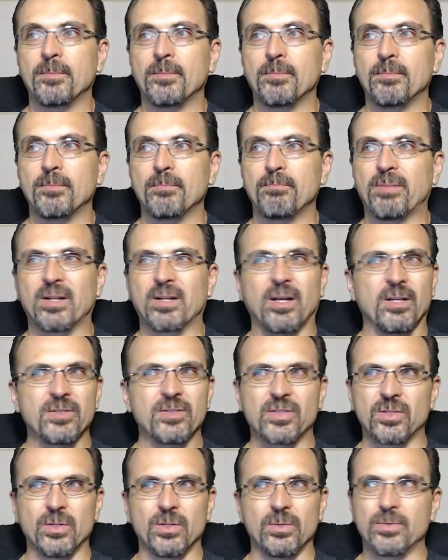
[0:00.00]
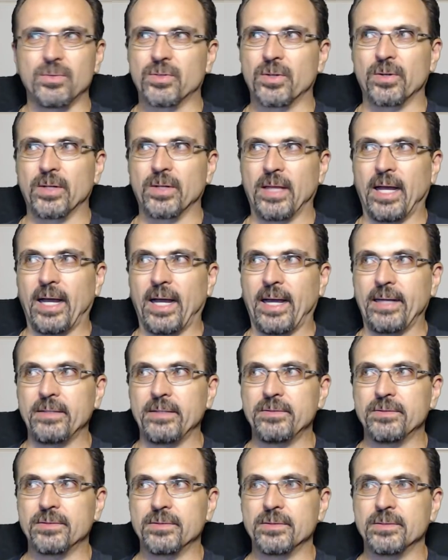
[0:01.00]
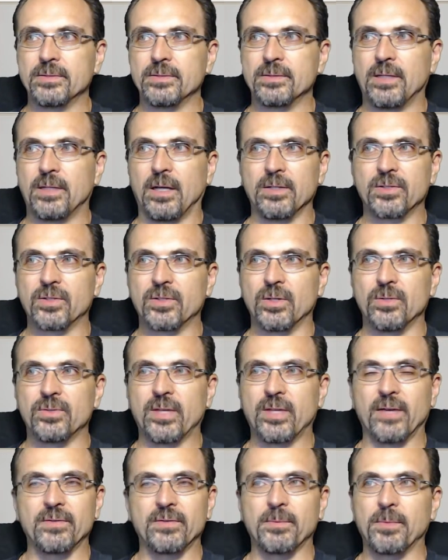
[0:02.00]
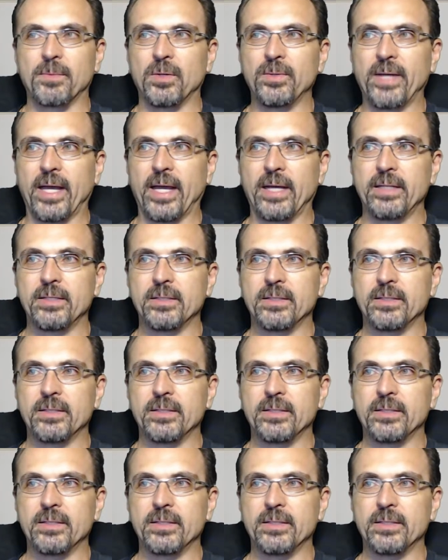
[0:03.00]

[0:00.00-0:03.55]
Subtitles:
But all stones are alive. All stones have a monad.